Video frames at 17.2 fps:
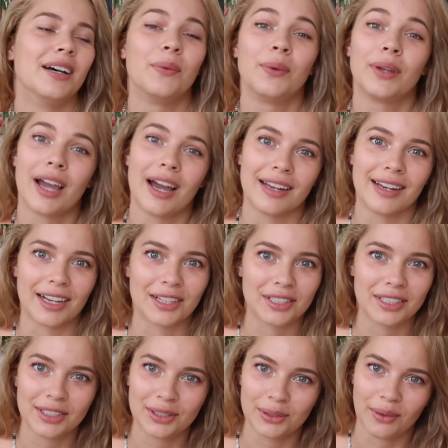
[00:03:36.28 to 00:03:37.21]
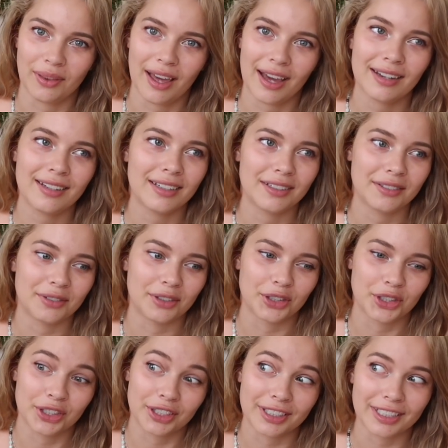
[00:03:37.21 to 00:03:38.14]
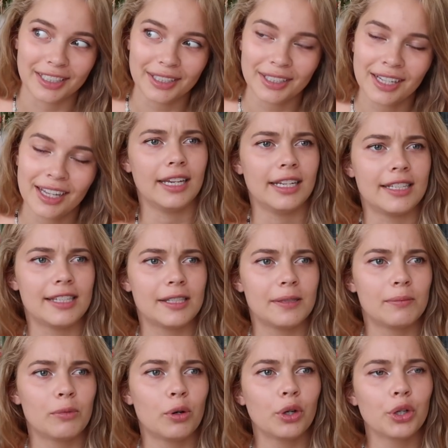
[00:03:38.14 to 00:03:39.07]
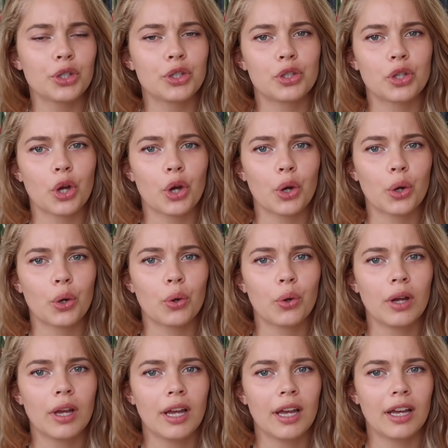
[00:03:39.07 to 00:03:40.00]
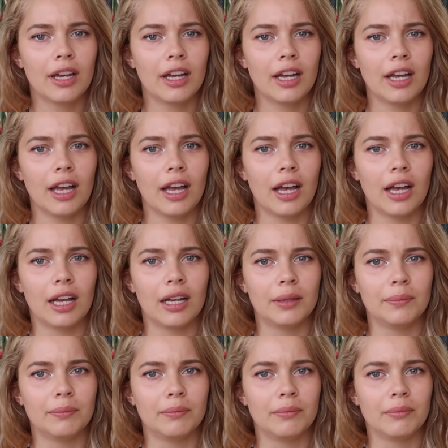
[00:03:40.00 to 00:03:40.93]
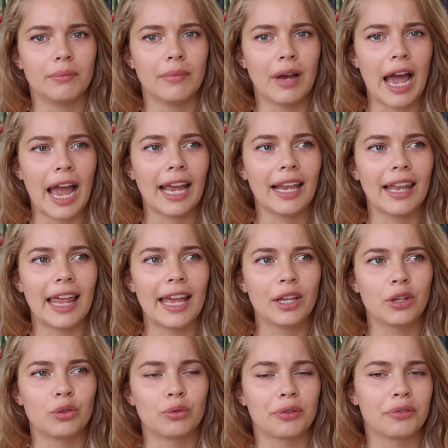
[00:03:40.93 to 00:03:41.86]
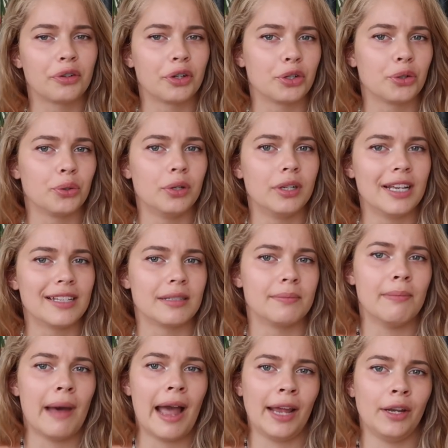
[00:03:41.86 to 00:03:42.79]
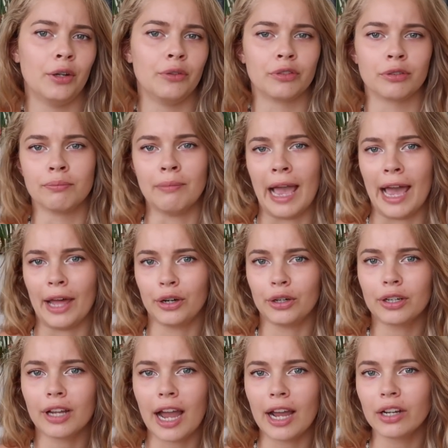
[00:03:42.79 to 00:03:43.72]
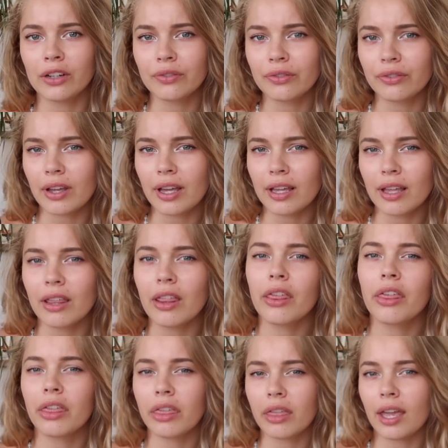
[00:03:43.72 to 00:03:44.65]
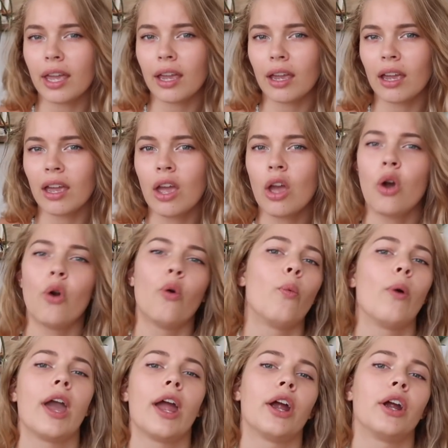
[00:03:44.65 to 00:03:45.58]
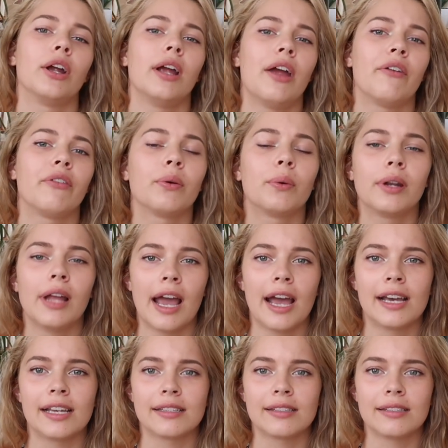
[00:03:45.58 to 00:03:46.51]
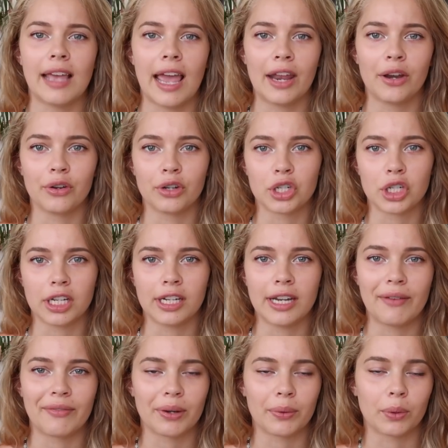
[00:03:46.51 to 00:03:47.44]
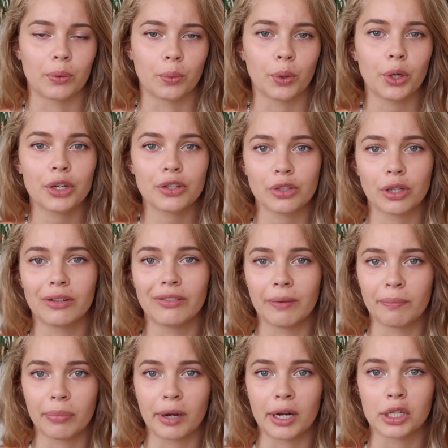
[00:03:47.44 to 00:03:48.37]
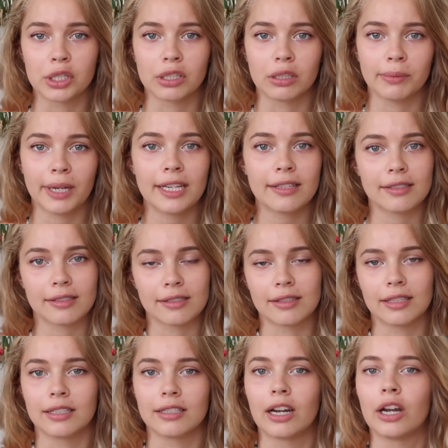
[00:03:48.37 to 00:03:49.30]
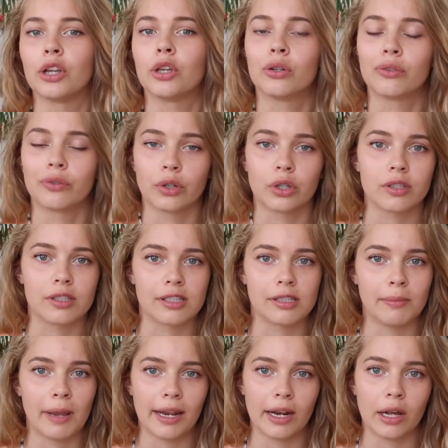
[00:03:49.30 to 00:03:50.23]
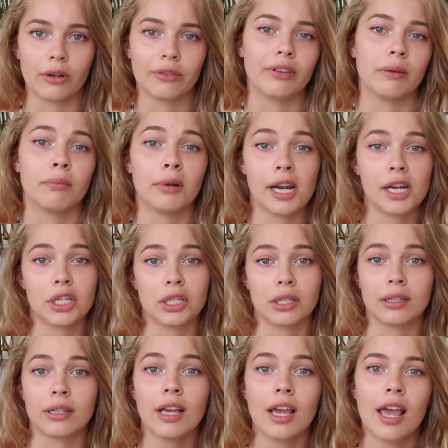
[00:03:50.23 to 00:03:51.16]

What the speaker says: We can't actually do that, unfortunately. It's more so, I like to refer to it as a mind over matter kind of thing, where everyone has energy and everyone works on a vibrational basis. The entire universe is made out of vibration,